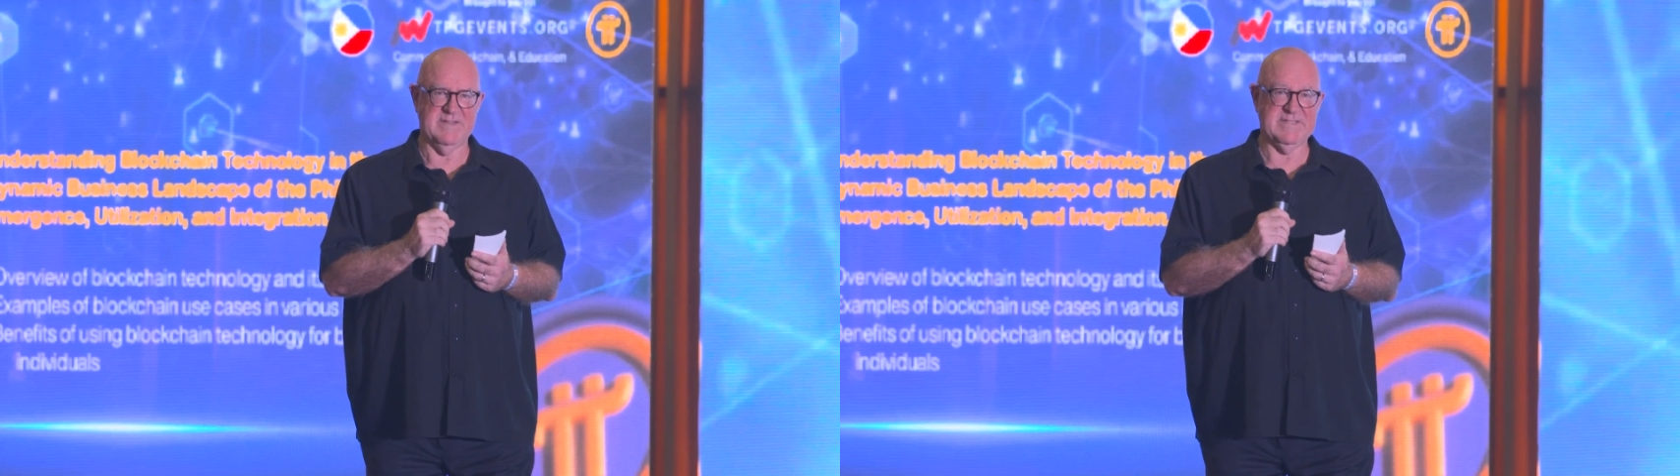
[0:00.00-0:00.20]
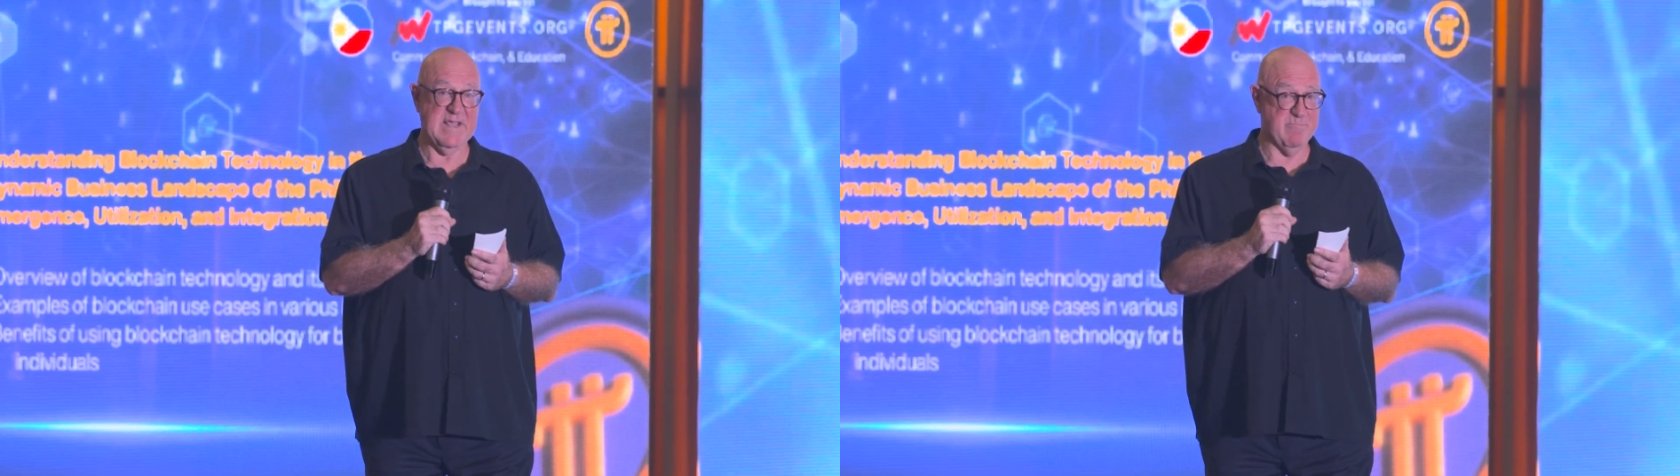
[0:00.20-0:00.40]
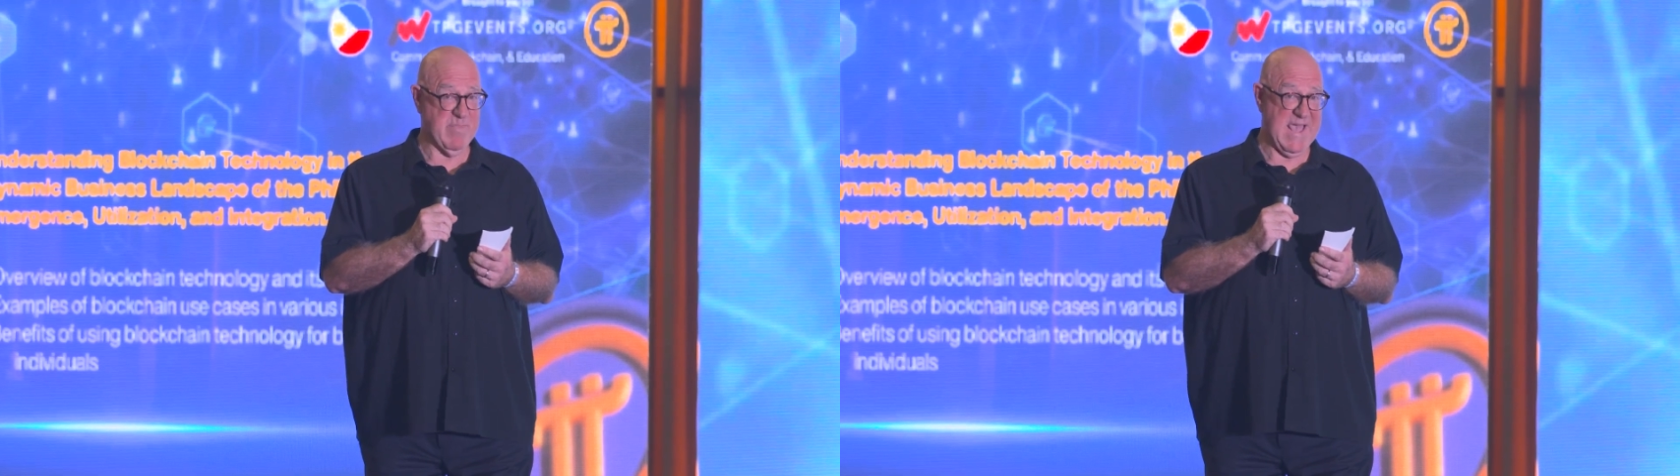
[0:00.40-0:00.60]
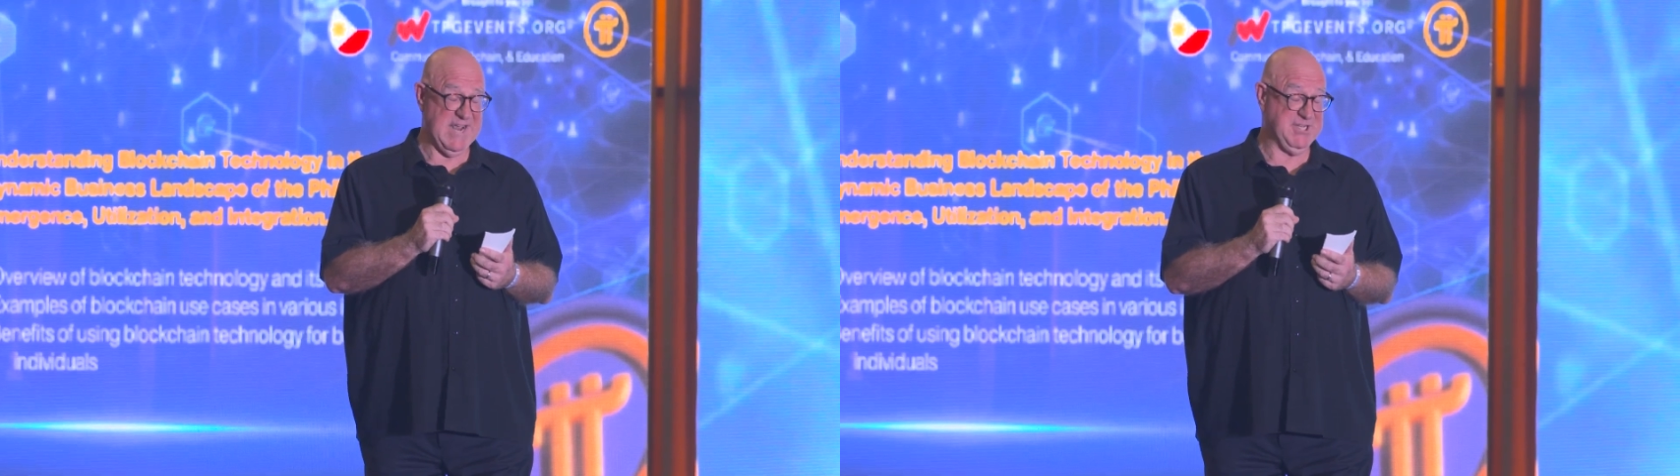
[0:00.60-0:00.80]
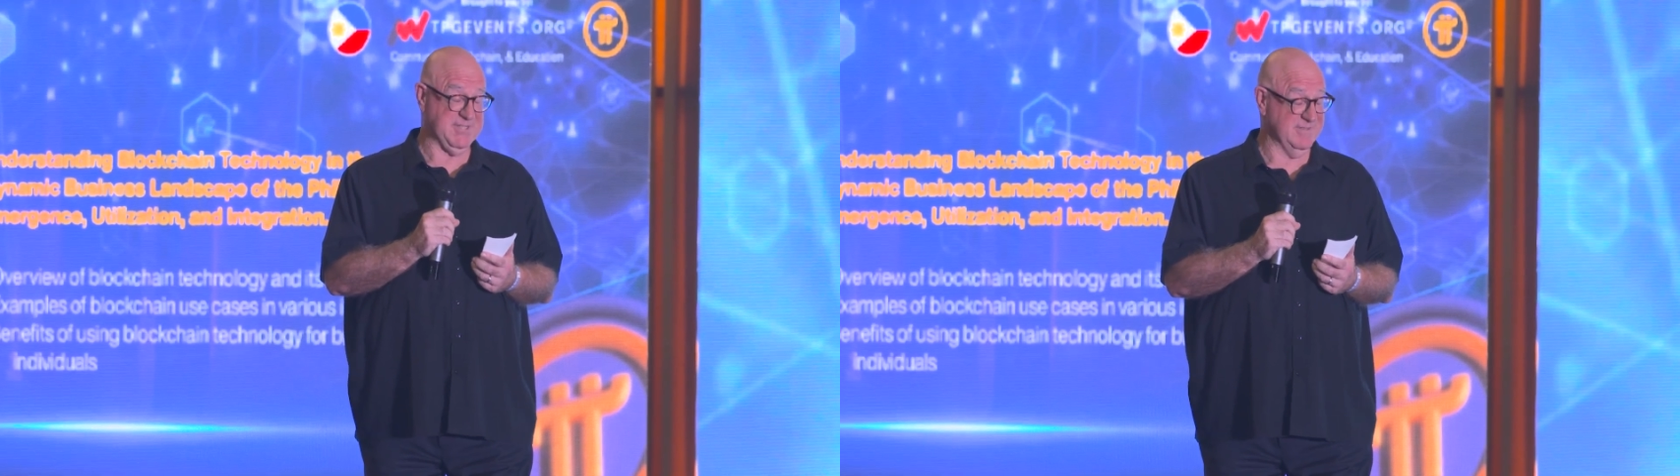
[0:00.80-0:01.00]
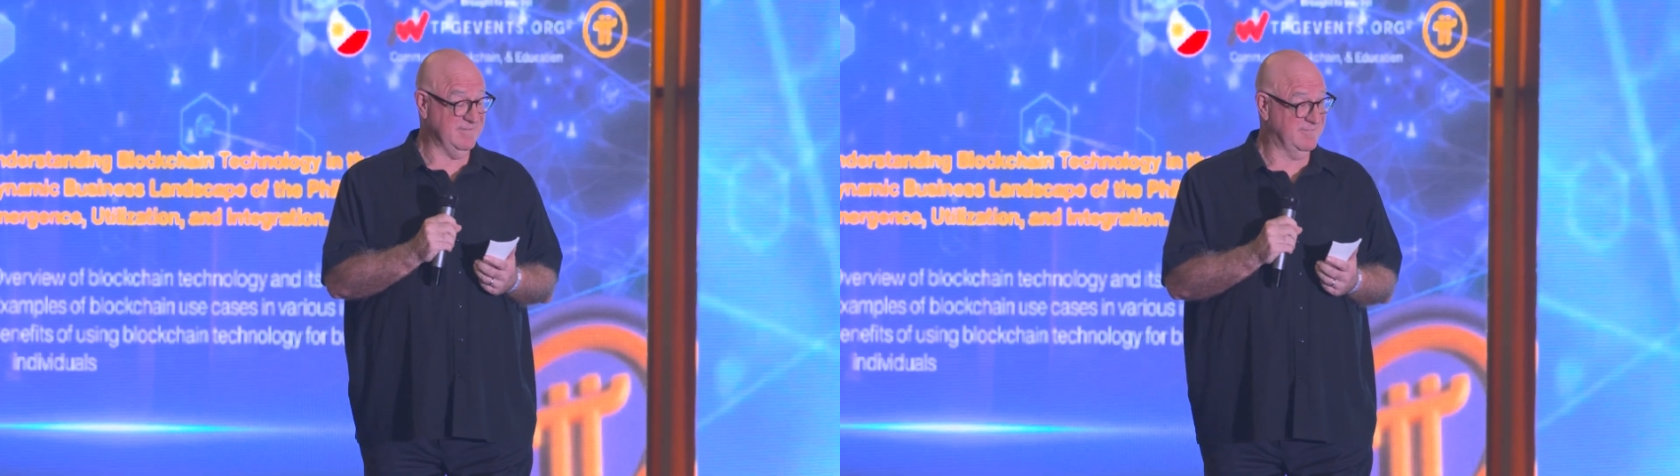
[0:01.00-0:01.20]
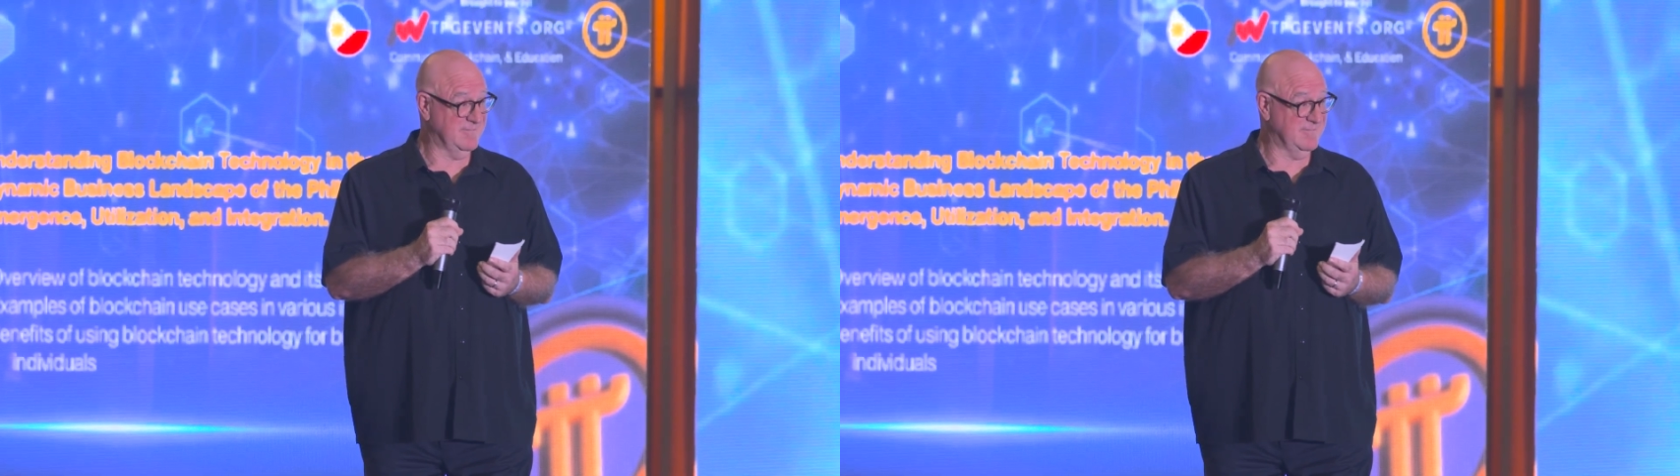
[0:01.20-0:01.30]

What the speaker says: deep passion